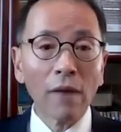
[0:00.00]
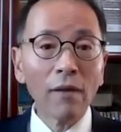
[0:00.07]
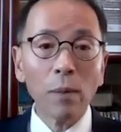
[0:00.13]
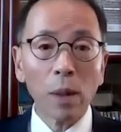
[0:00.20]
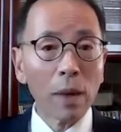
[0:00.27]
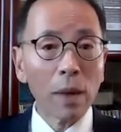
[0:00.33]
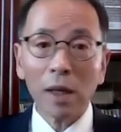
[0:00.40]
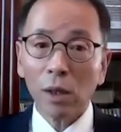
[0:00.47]

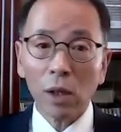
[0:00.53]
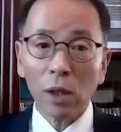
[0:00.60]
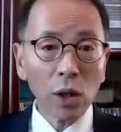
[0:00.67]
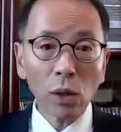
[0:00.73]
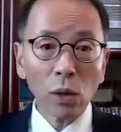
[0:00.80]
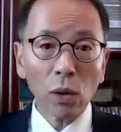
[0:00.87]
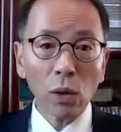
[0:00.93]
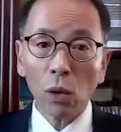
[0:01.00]
German government
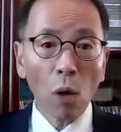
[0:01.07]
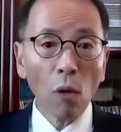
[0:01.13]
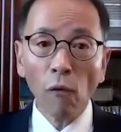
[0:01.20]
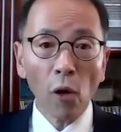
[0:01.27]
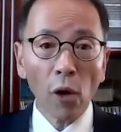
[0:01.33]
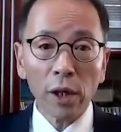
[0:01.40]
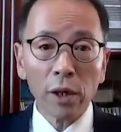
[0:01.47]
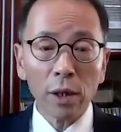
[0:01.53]
made a
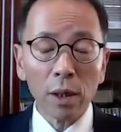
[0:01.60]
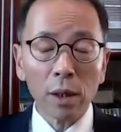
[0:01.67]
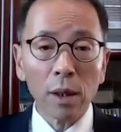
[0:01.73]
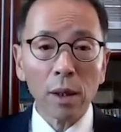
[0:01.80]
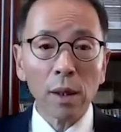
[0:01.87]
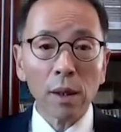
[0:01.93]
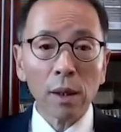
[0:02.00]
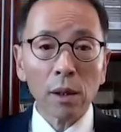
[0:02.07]
decision to go for
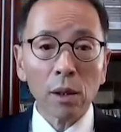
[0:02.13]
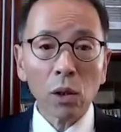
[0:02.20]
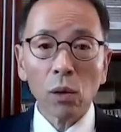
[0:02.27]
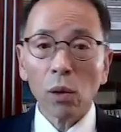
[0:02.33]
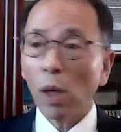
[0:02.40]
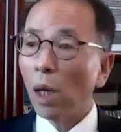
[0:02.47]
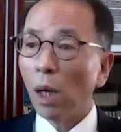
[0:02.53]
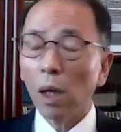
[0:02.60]
it.
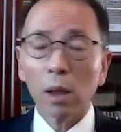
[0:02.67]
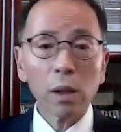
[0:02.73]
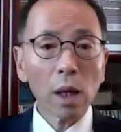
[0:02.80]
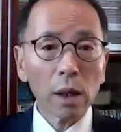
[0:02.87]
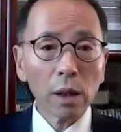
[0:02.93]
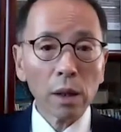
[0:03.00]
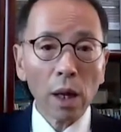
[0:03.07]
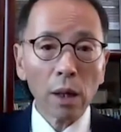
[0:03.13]
So
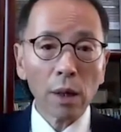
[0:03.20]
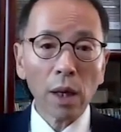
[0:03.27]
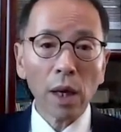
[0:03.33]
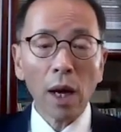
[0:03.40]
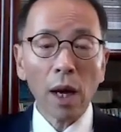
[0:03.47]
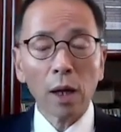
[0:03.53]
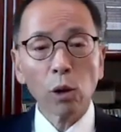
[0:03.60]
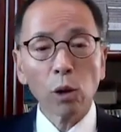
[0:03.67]

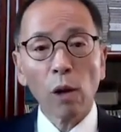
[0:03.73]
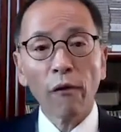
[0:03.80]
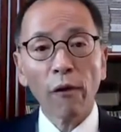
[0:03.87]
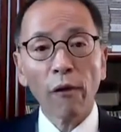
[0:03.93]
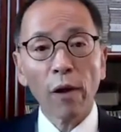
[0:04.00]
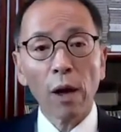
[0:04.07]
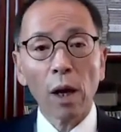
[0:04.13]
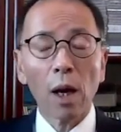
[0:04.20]
the
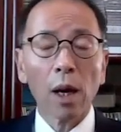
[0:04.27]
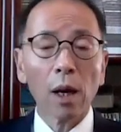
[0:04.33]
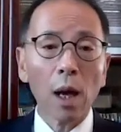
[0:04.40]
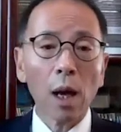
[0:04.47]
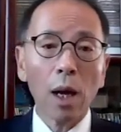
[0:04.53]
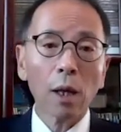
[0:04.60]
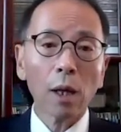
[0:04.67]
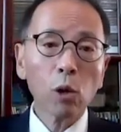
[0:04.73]

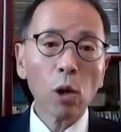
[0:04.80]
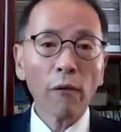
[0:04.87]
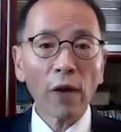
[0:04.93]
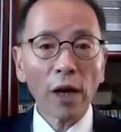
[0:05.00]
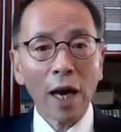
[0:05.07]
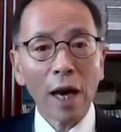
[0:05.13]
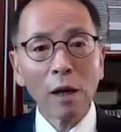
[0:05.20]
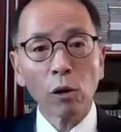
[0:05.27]

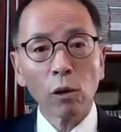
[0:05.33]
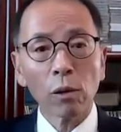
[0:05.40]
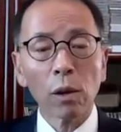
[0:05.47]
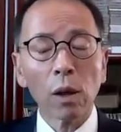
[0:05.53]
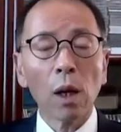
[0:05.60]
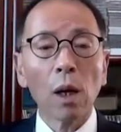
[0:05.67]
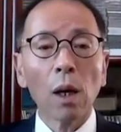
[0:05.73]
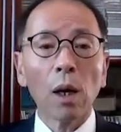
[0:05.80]

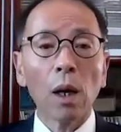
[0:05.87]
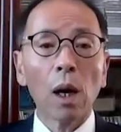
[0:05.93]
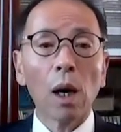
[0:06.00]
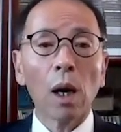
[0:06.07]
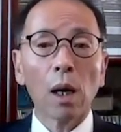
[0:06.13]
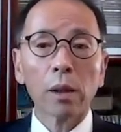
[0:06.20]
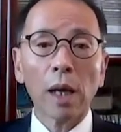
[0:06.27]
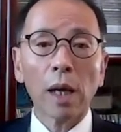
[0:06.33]
electrification
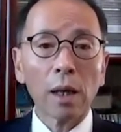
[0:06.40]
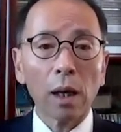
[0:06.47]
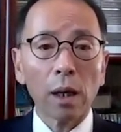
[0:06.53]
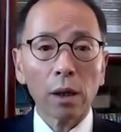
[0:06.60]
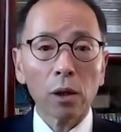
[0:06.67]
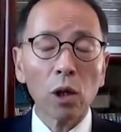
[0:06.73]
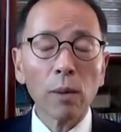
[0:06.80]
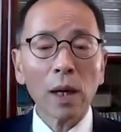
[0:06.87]
that
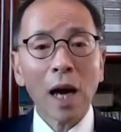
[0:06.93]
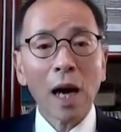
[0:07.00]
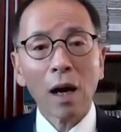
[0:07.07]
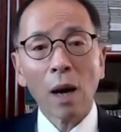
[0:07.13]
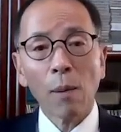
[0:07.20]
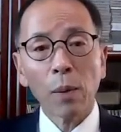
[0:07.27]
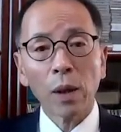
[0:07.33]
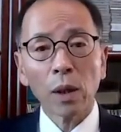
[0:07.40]
the German
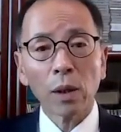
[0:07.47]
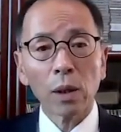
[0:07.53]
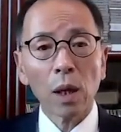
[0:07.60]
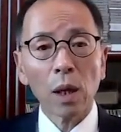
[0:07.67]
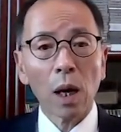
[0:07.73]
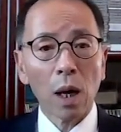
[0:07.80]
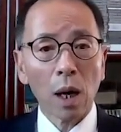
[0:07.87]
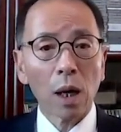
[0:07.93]
car
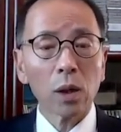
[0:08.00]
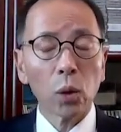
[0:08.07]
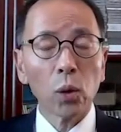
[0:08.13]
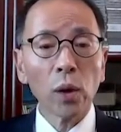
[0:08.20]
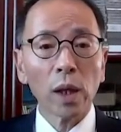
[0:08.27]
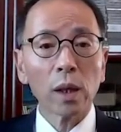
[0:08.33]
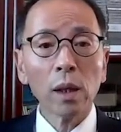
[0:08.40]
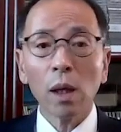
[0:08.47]
companies are
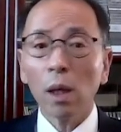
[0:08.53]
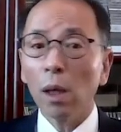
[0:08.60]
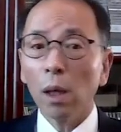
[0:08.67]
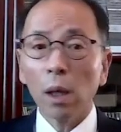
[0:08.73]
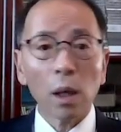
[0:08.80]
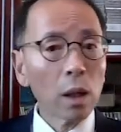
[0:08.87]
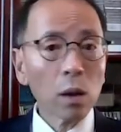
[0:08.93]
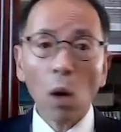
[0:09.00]
doing,
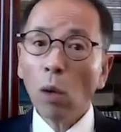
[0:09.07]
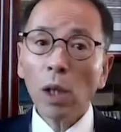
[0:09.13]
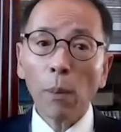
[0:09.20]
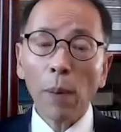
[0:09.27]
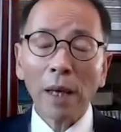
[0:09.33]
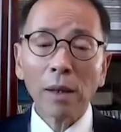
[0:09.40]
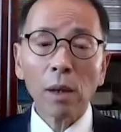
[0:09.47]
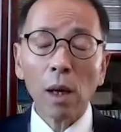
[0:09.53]
it all
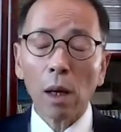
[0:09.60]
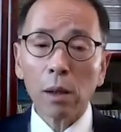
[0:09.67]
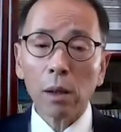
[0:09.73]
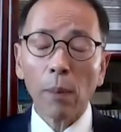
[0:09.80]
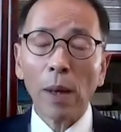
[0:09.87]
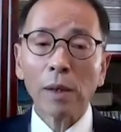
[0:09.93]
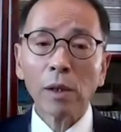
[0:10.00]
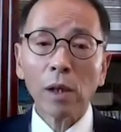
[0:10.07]

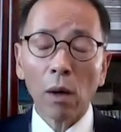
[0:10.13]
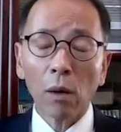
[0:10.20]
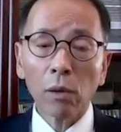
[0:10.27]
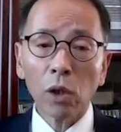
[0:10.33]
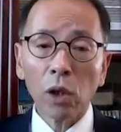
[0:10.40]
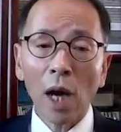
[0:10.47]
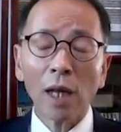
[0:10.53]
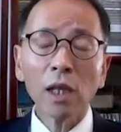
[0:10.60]
depends
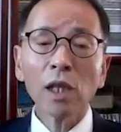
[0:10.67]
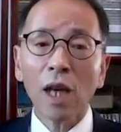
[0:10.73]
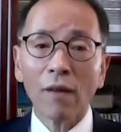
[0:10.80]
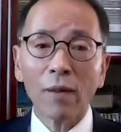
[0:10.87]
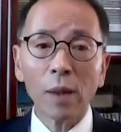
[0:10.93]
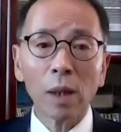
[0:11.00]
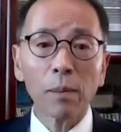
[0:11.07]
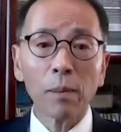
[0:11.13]
on Chinese
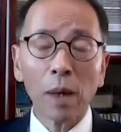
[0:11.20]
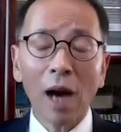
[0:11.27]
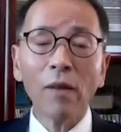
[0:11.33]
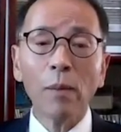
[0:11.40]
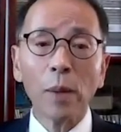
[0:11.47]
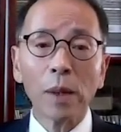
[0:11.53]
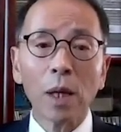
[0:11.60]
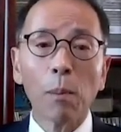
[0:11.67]

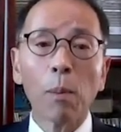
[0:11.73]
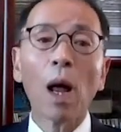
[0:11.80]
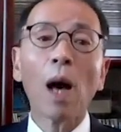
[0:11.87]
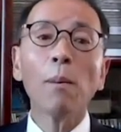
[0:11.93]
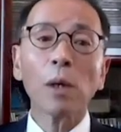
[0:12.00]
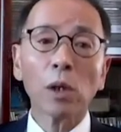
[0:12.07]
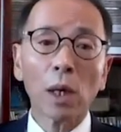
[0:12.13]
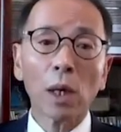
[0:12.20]
government
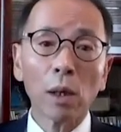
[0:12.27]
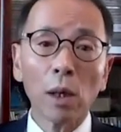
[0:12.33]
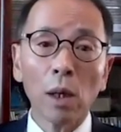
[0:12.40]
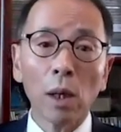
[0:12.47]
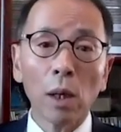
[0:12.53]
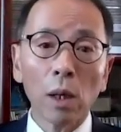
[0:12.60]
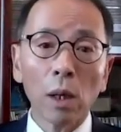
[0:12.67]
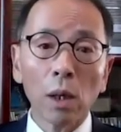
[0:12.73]
promising